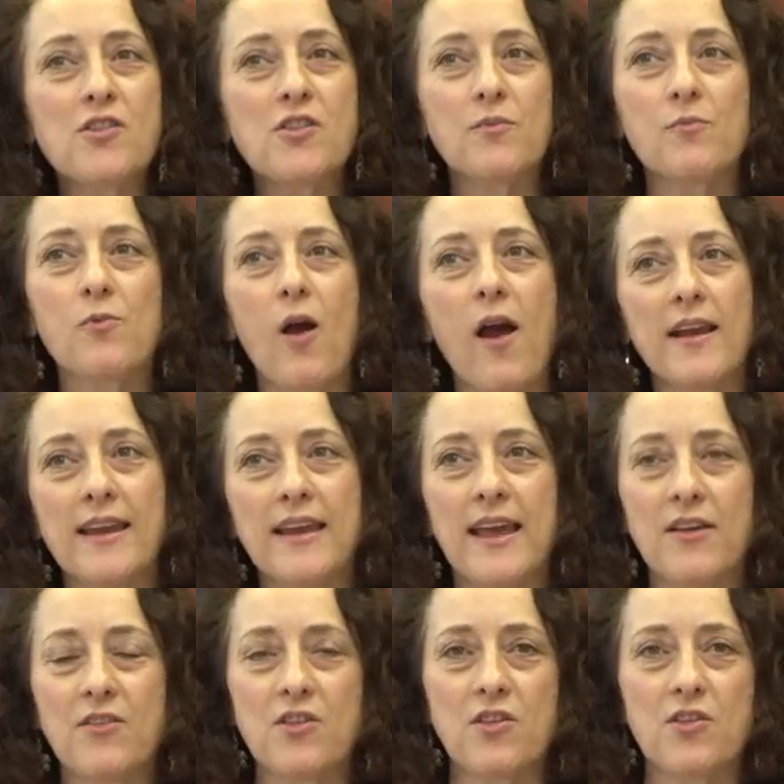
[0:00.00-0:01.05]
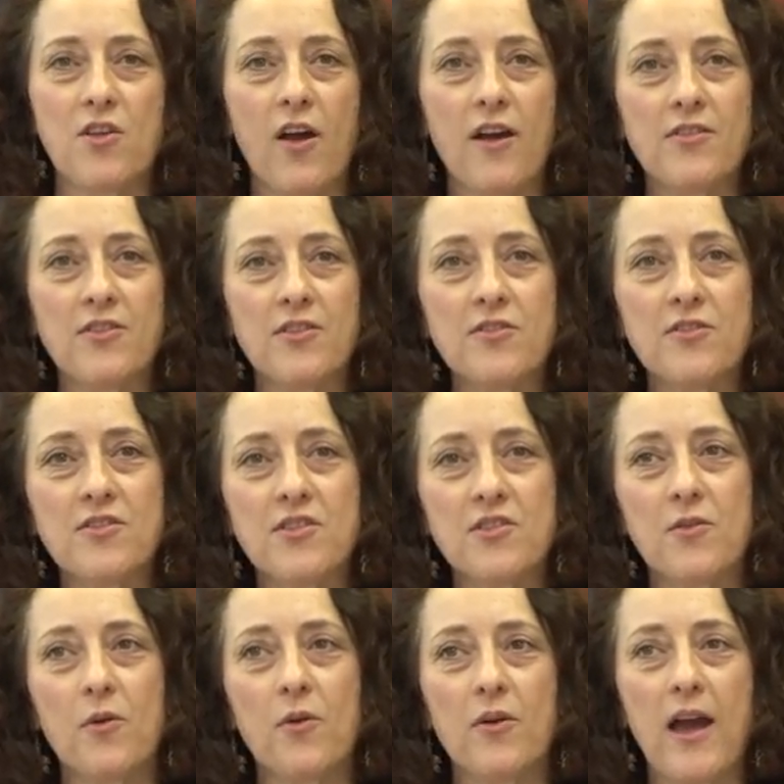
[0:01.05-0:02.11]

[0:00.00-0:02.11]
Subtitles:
some writing exercises.